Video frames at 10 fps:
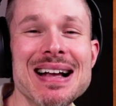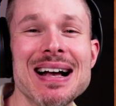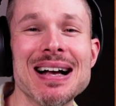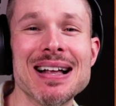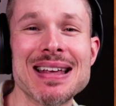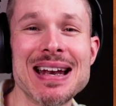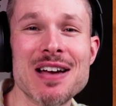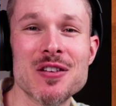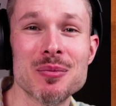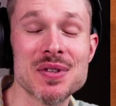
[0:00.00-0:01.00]
Uh, that
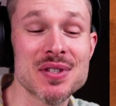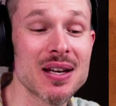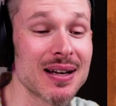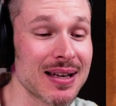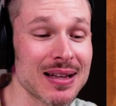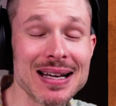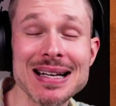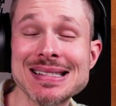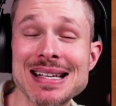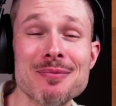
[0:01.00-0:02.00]
having been said, like I
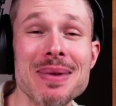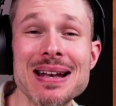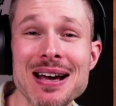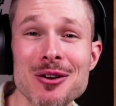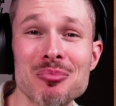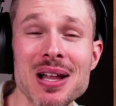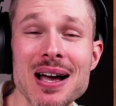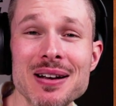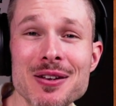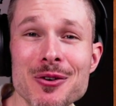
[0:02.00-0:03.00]
said, it may not apply
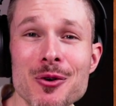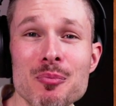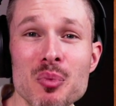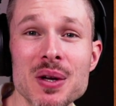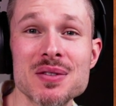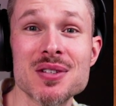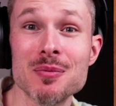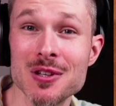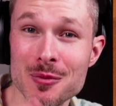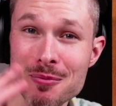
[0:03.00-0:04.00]
to you, but
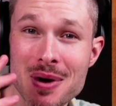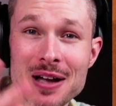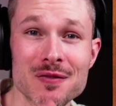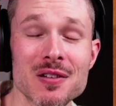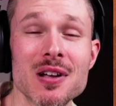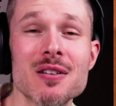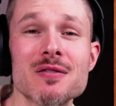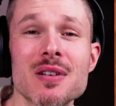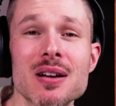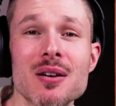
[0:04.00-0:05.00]
something to be mindful of.
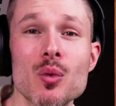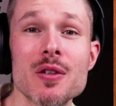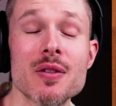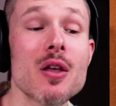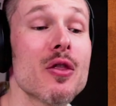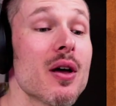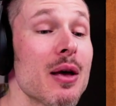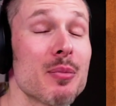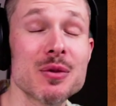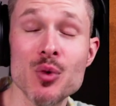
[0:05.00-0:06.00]
Uh, with,
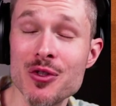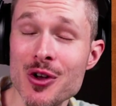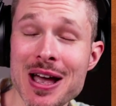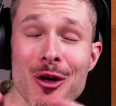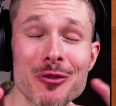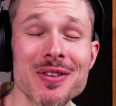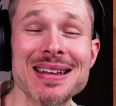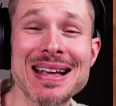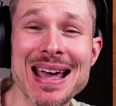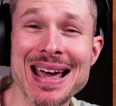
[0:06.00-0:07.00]
but with your health in the
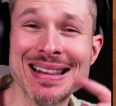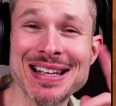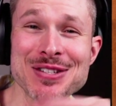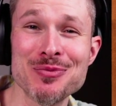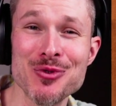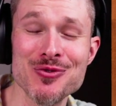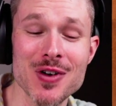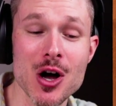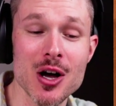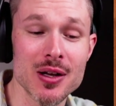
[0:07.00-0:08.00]
can, let's move
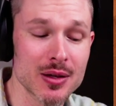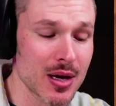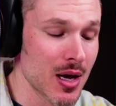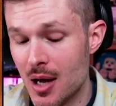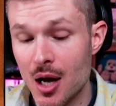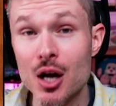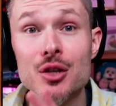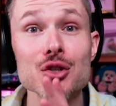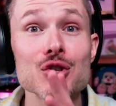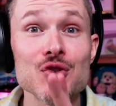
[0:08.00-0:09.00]
on
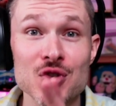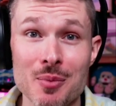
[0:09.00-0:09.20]
to some